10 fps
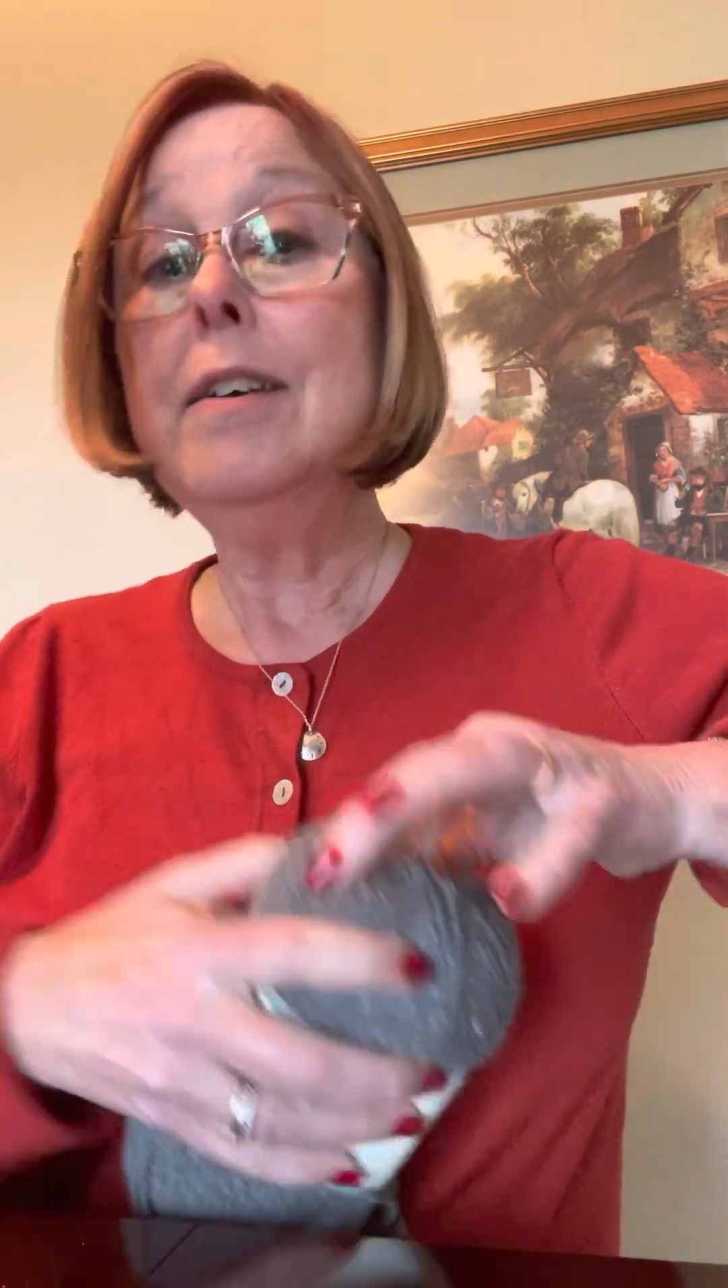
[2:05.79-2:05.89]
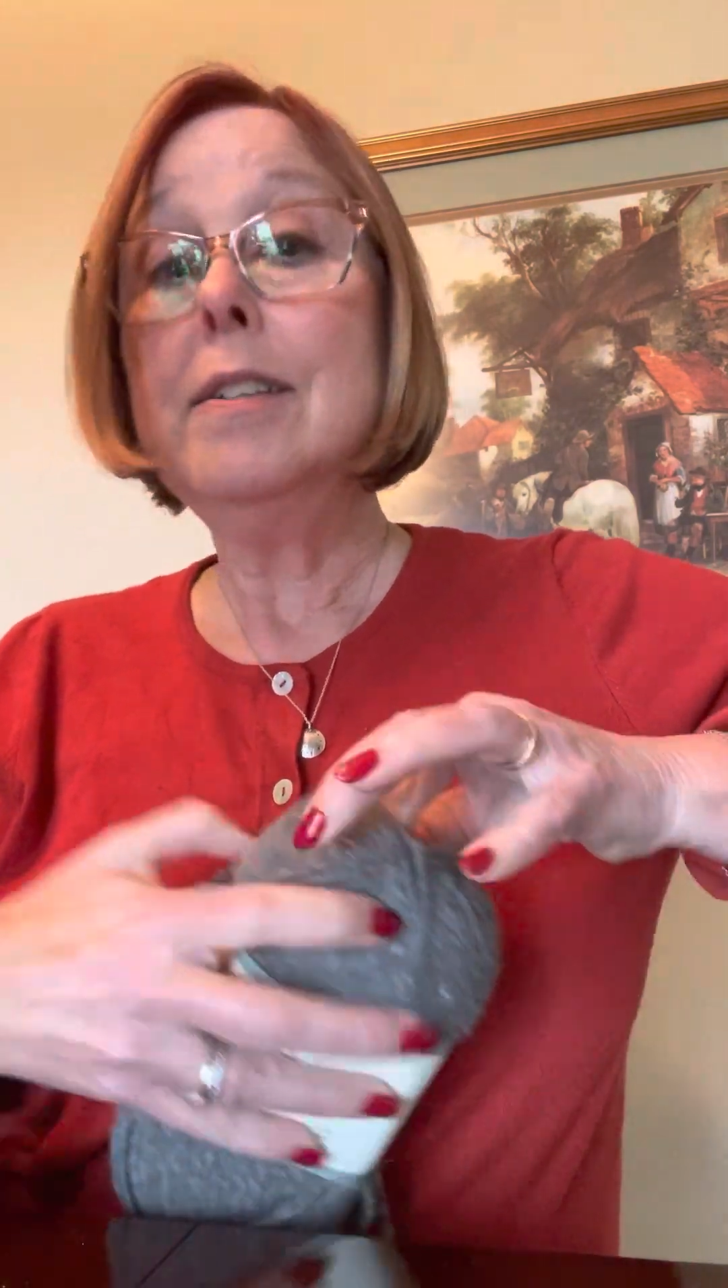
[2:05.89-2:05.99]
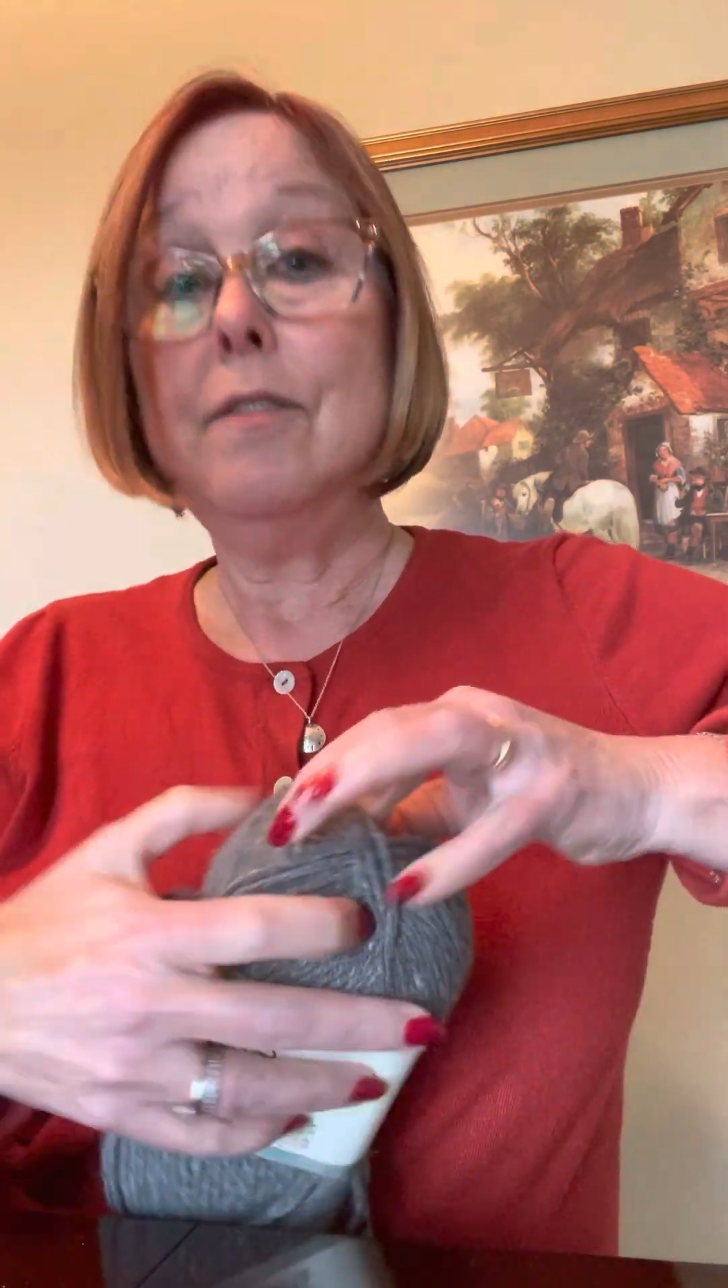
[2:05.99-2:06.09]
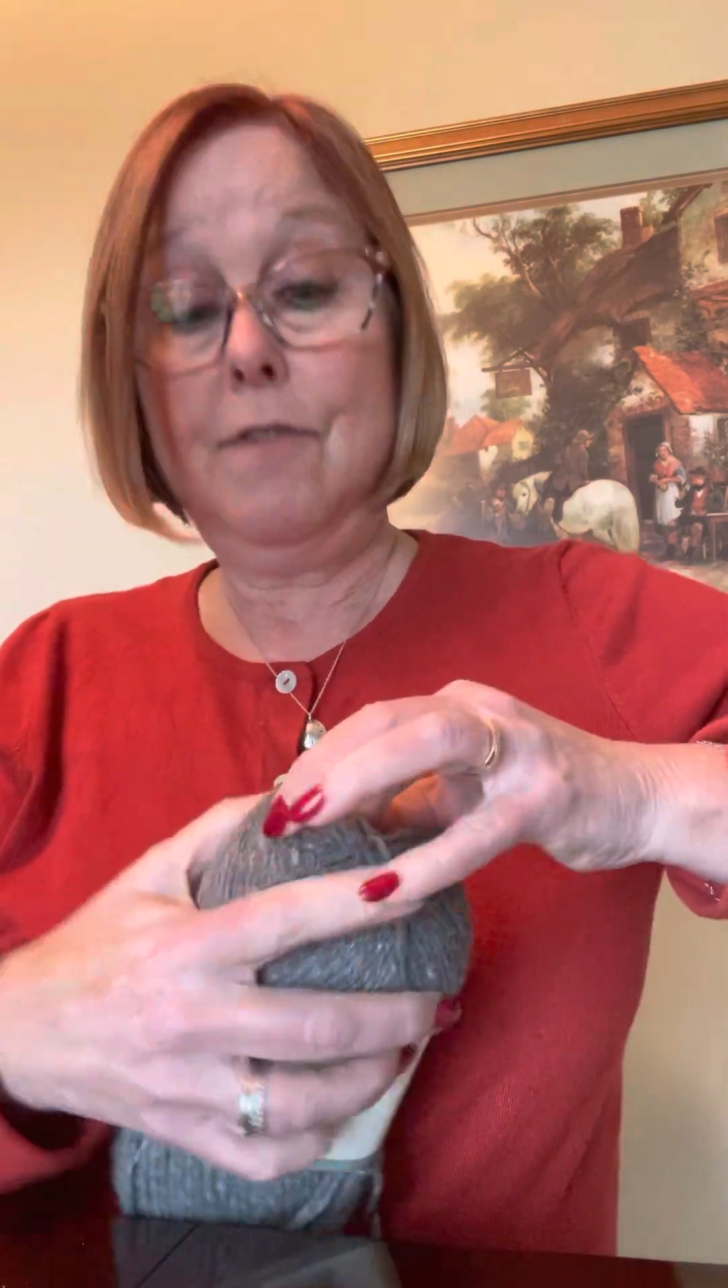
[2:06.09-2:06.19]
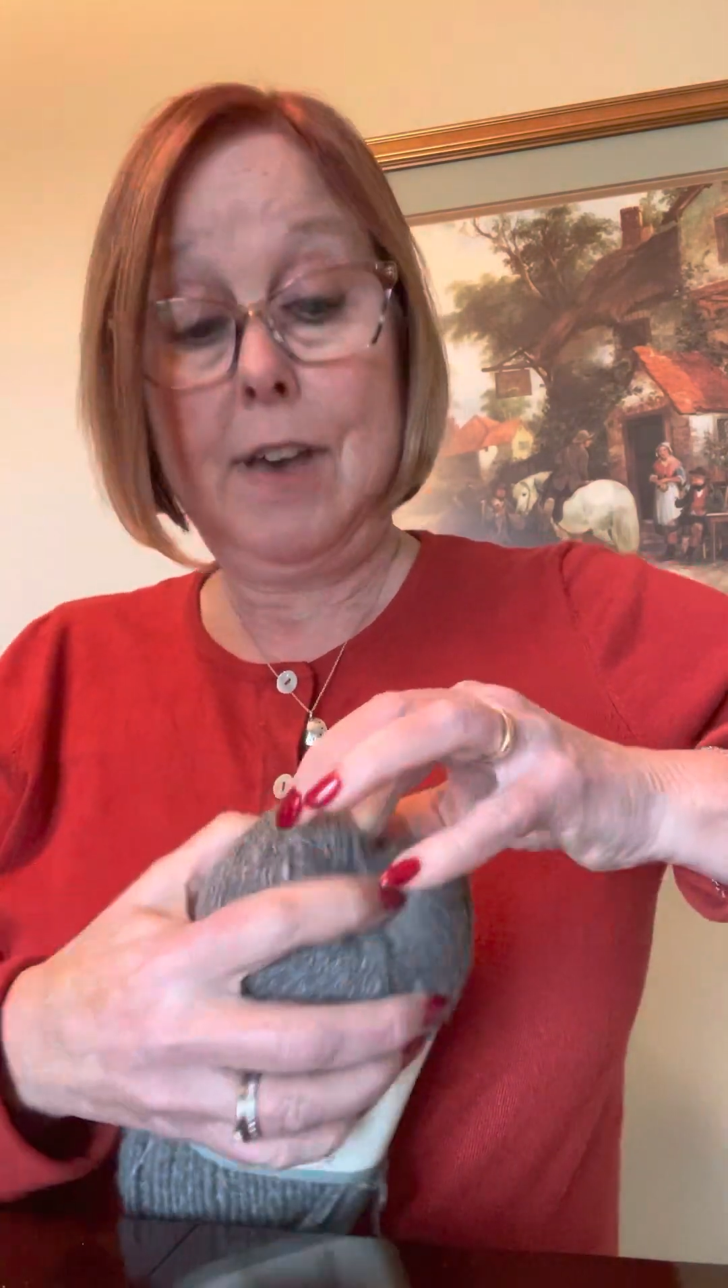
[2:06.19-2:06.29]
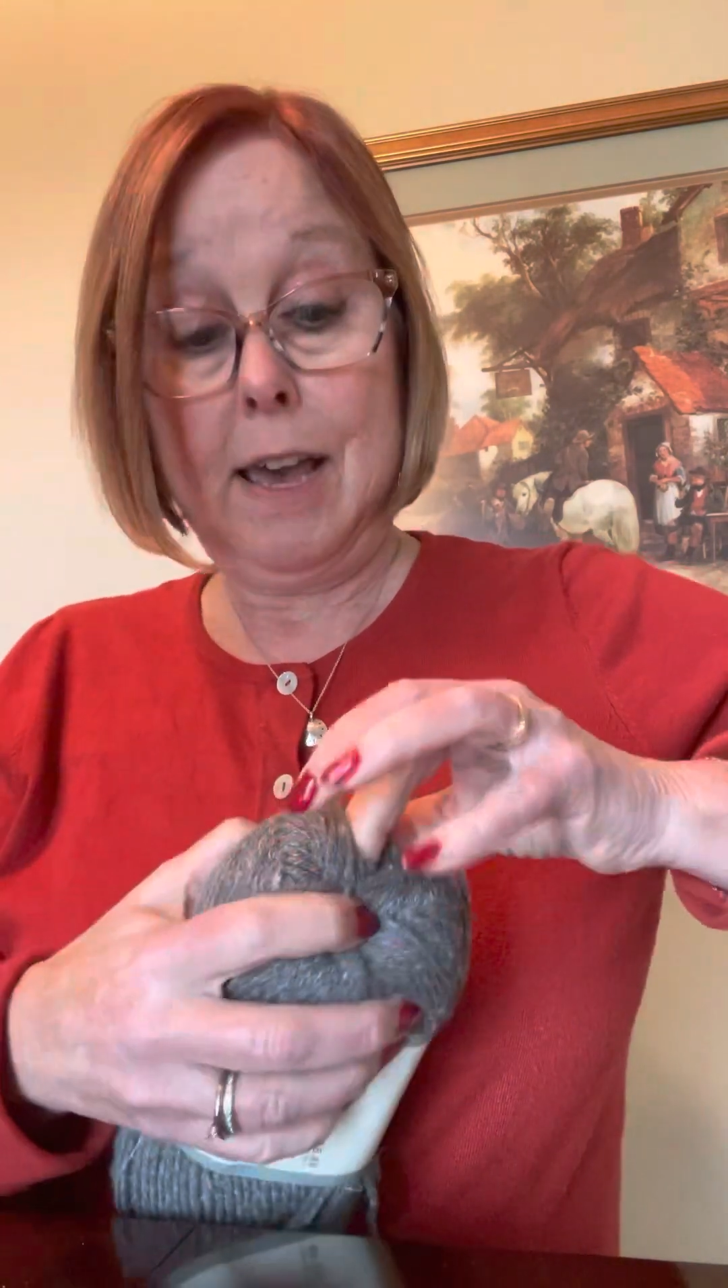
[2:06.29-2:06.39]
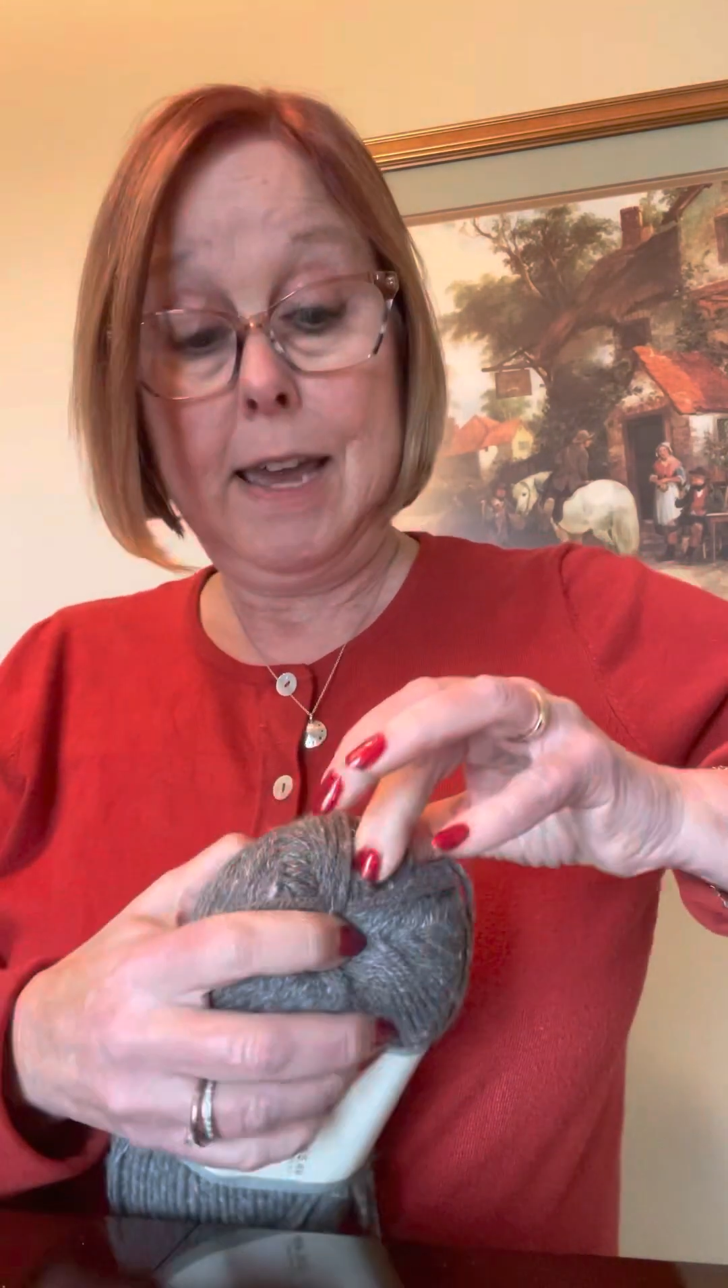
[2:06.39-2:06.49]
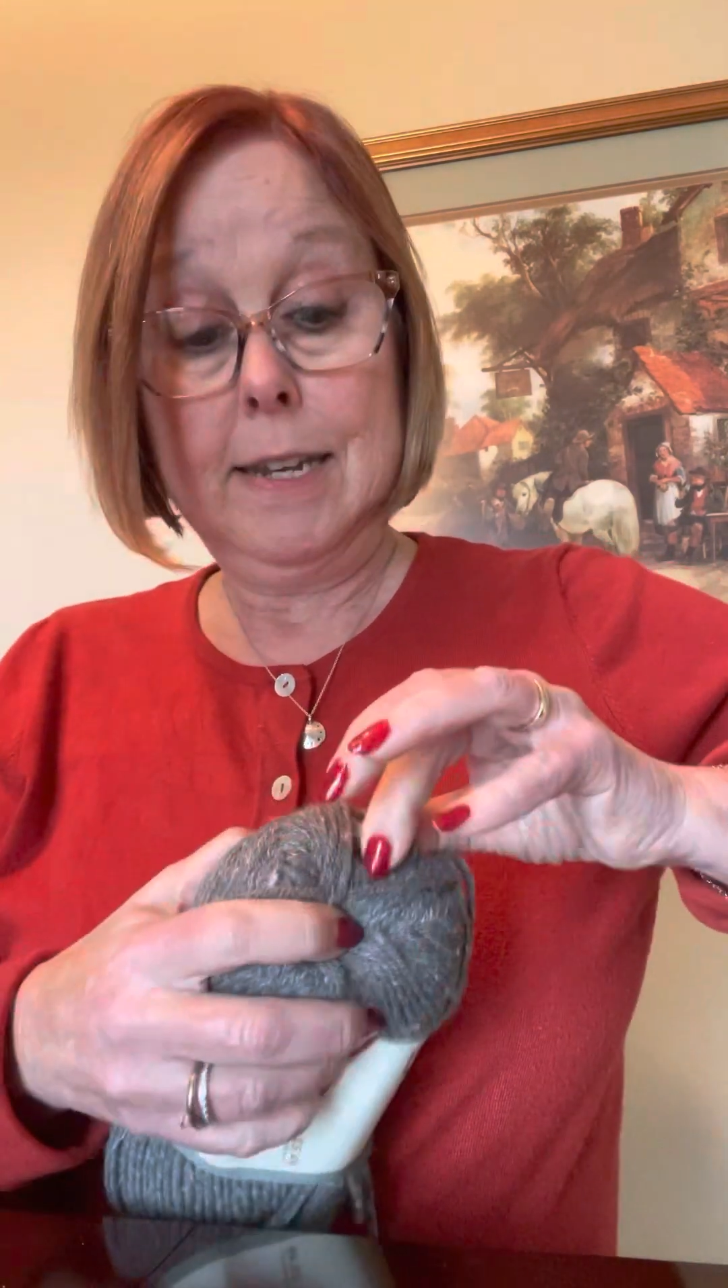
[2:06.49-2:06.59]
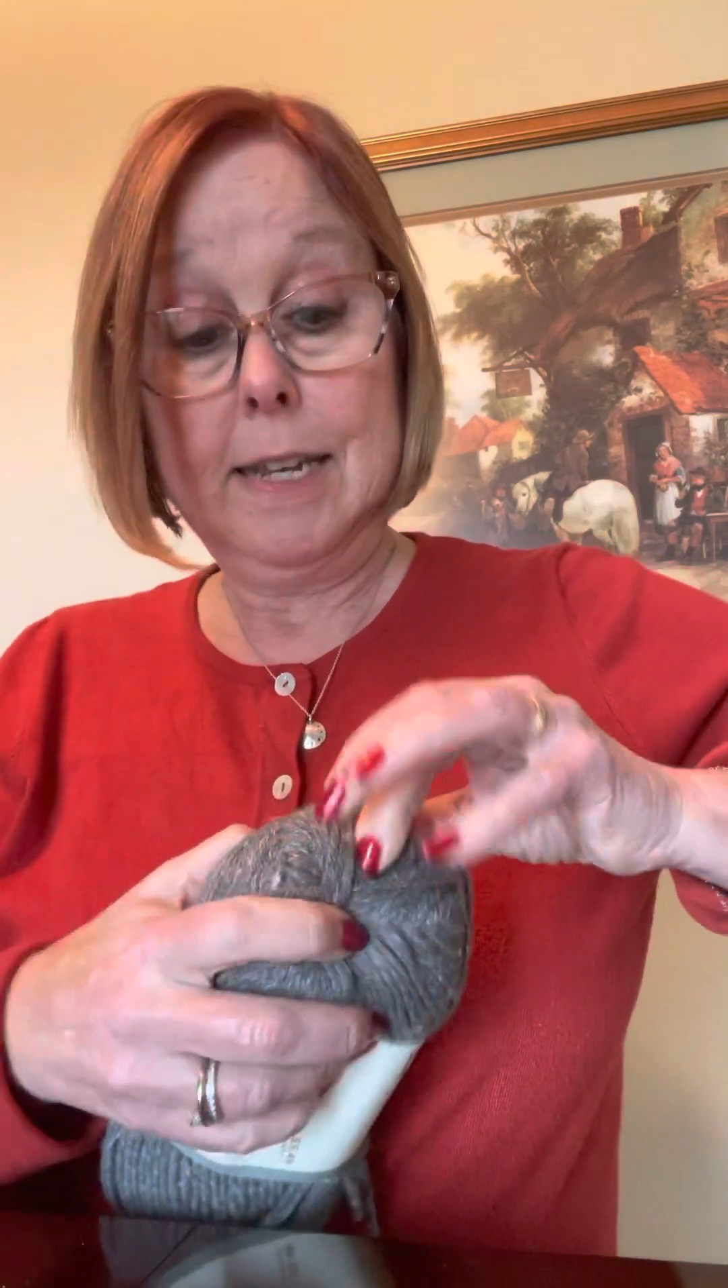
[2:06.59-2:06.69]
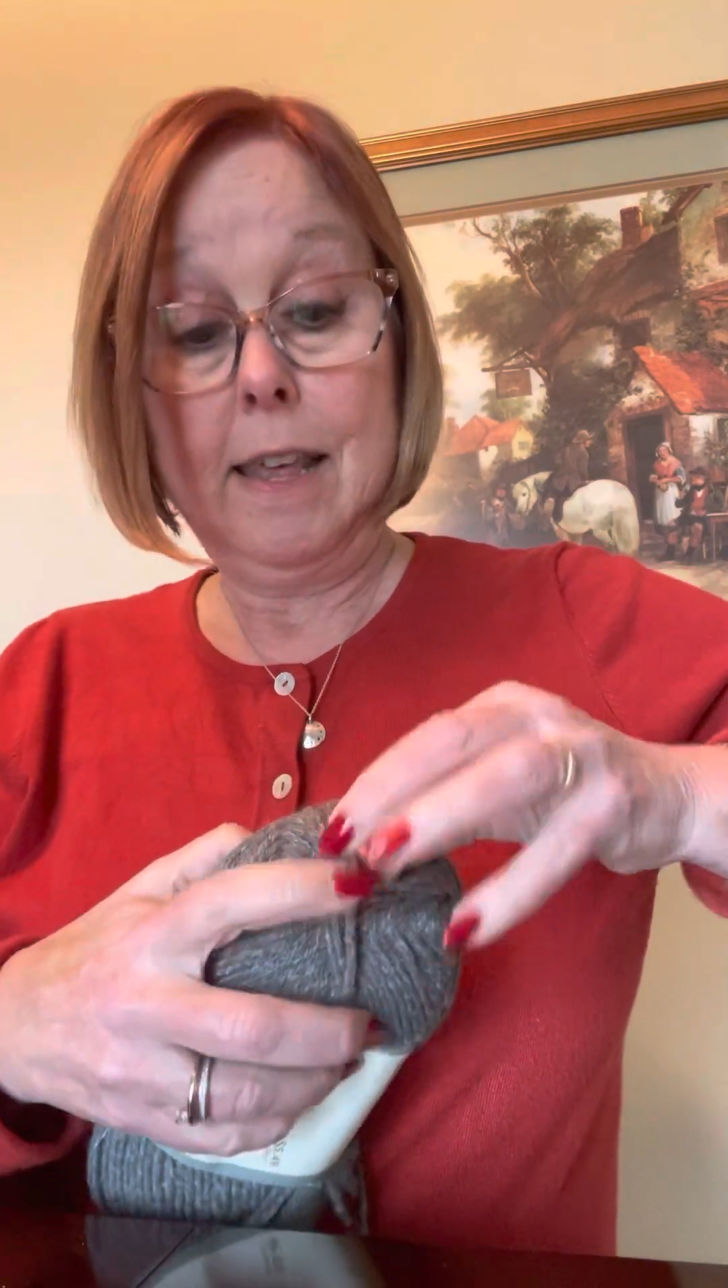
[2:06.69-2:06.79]
to
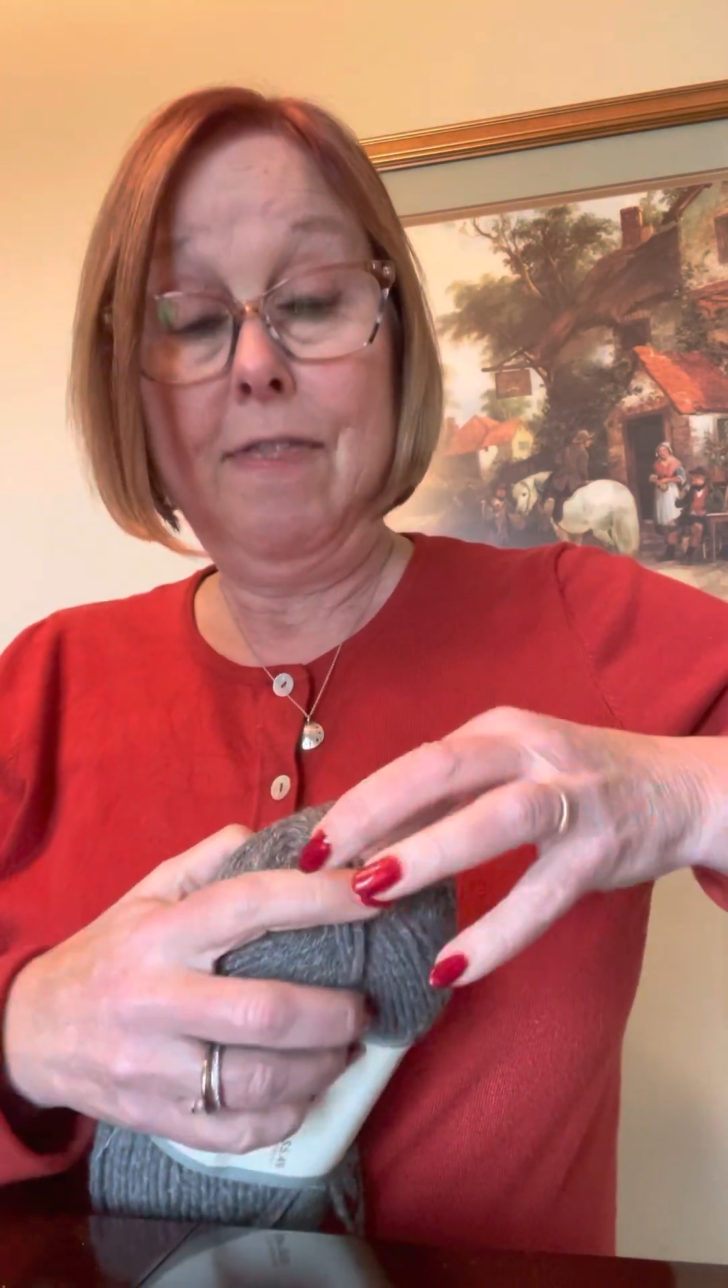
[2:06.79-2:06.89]
find